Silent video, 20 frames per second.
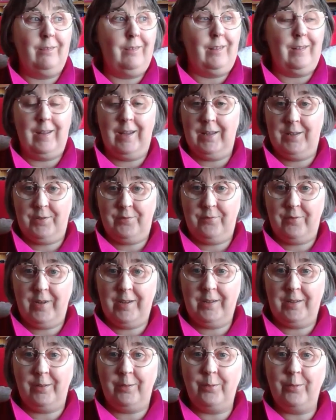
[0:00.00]
let's
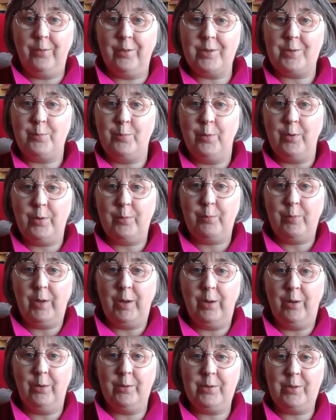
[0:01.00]
find out who this book
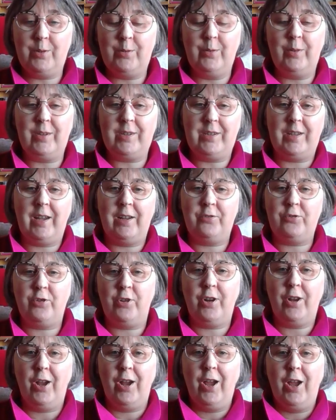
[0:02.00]
belongs to,
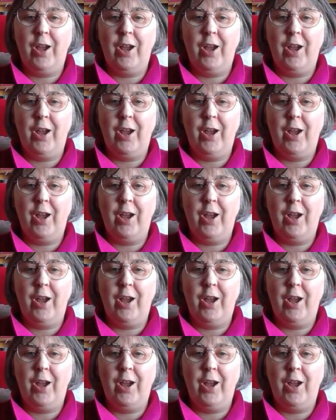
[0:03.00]
etc.